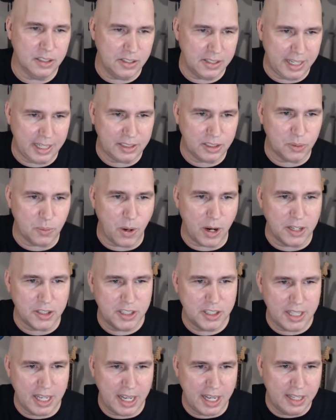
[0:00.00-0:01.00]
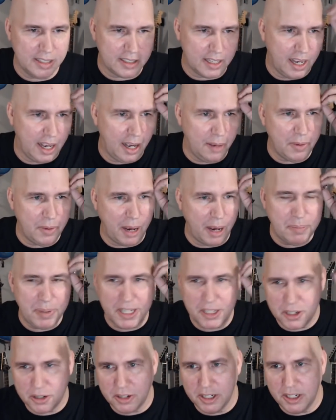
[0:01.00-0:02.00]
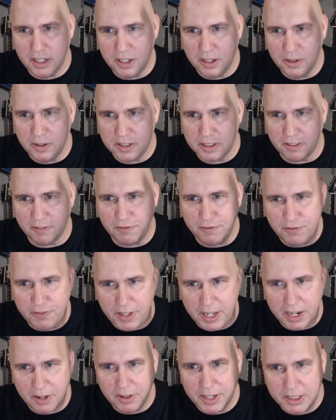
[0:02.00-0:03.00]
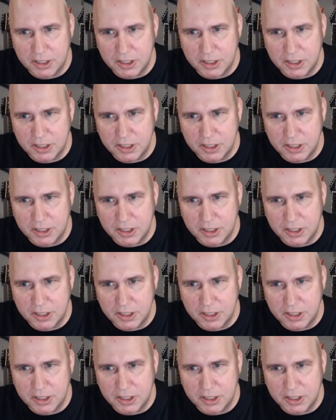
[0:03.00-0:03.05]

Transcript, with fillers: sex Squatch says, I'm, I'm picturing you as a very